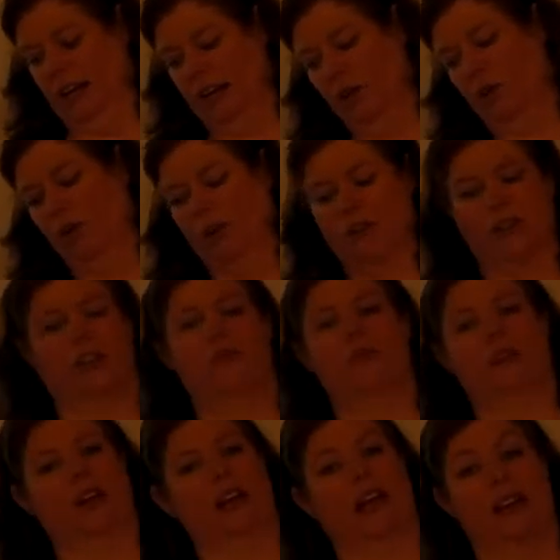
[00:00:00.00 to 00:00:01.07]
in order to
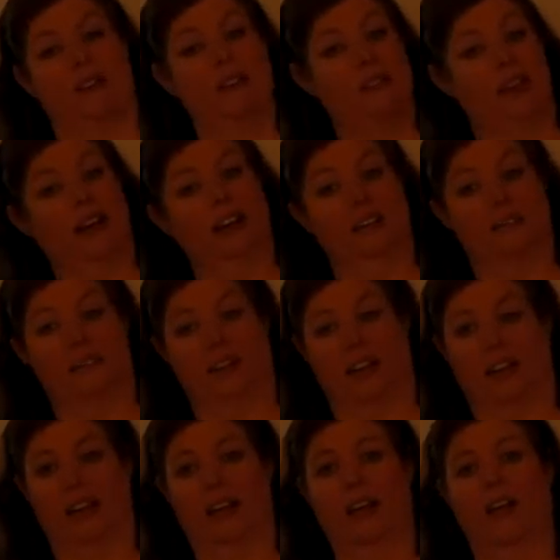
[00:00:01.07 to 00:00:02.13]
communicate
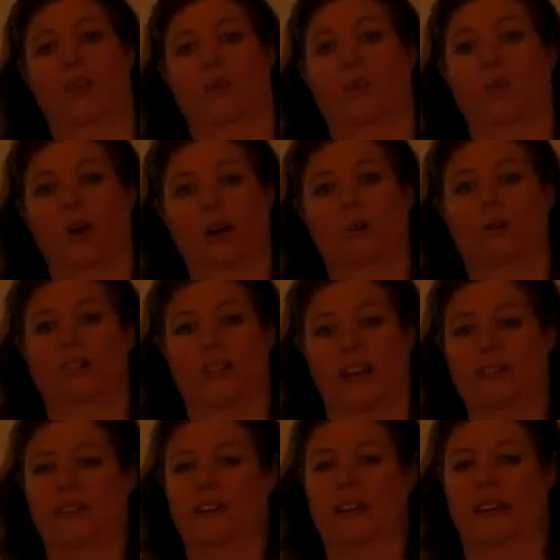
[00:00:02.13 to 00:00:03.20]
effectively, one will
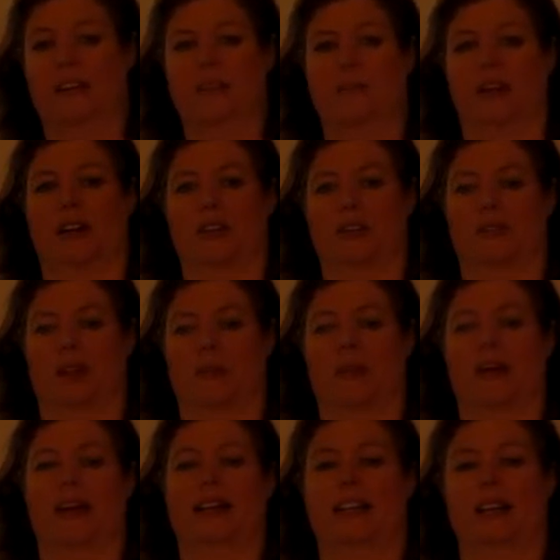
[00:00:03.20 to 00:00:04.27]
definitely need to make sure they
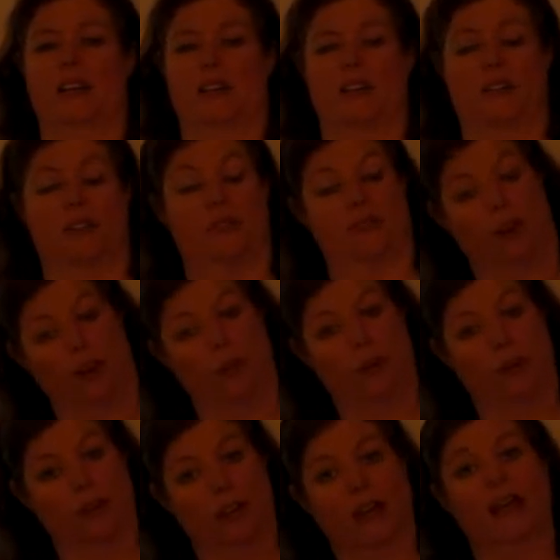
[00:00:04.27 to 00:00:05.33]
pay attention to the
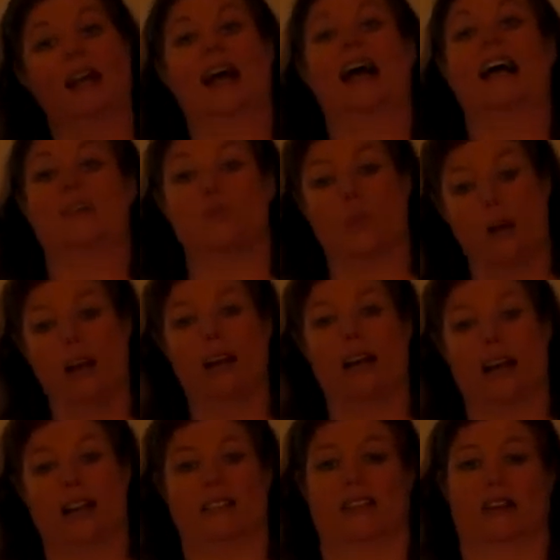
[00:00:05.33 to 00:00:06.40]
verbal as well
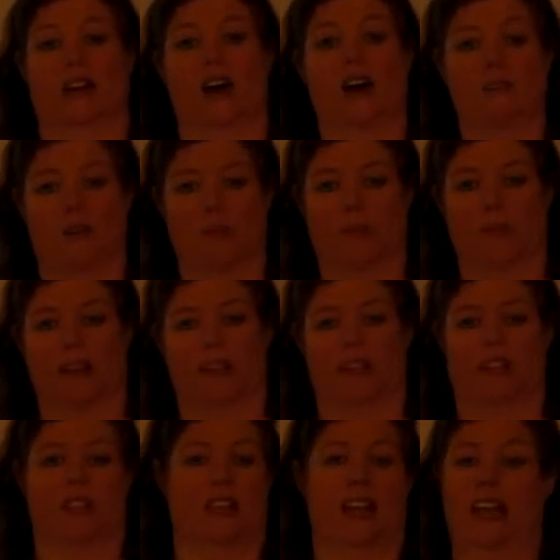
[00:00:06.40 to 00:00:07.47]
as the nonverbal
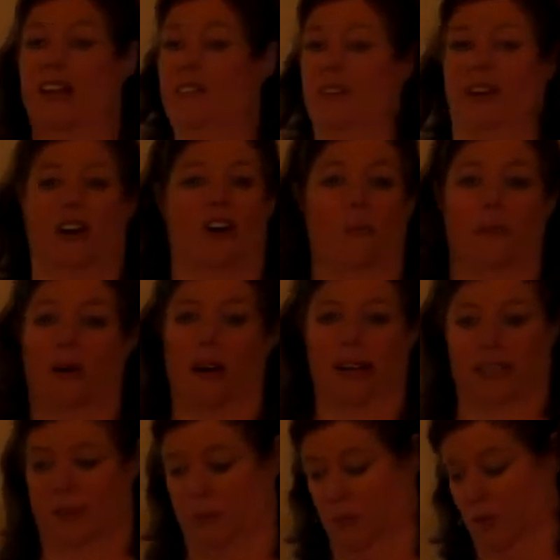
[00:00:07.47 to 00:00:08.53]
messages, if at all
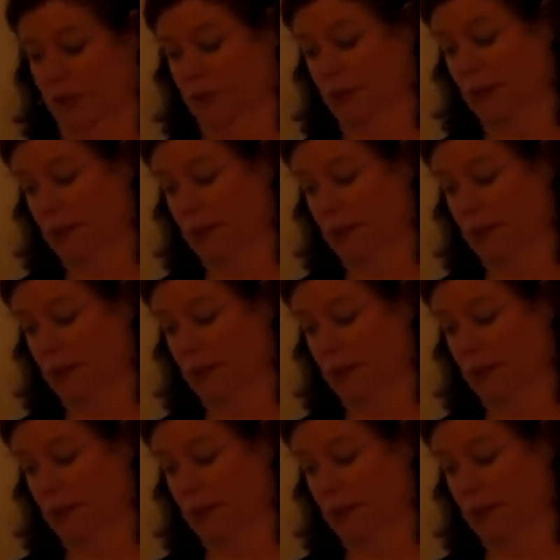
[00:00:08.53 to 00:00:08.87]
possible.